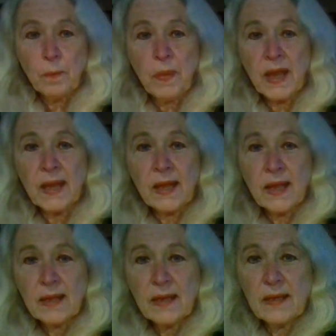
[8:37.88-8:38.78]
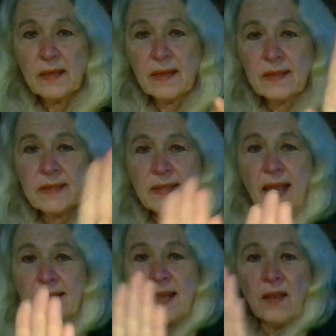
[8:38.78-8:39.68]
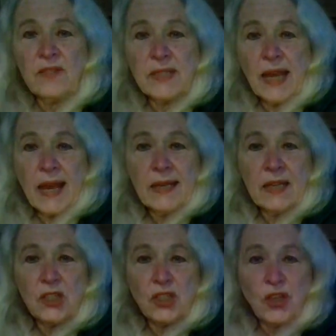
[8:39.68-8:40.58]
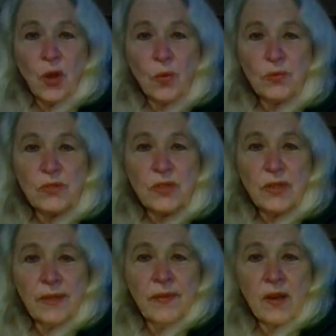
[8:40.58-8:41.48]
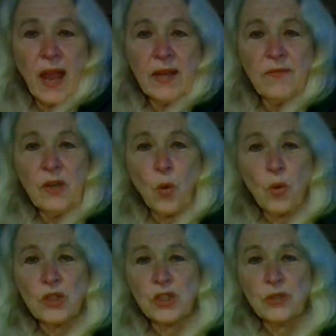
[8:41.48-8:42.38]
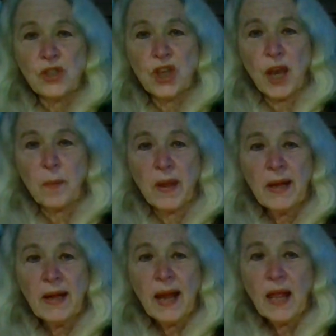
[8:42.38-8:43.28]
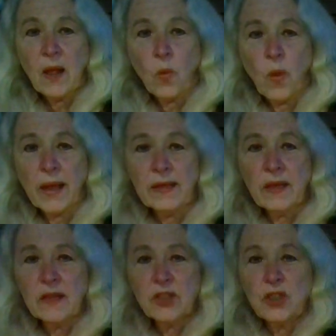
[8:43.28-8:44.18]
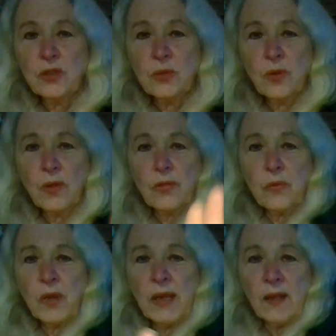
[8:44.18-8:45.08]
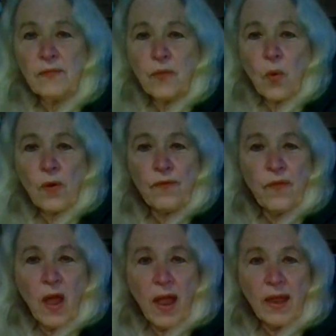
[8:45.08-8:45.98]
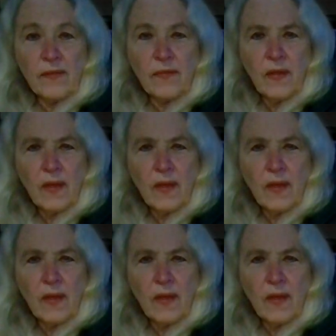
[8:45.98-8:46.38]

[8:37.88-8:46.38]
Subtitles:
big sets of standing stones. They're kind of in a horseshoe shape. 1, 2, 3, 4, 5.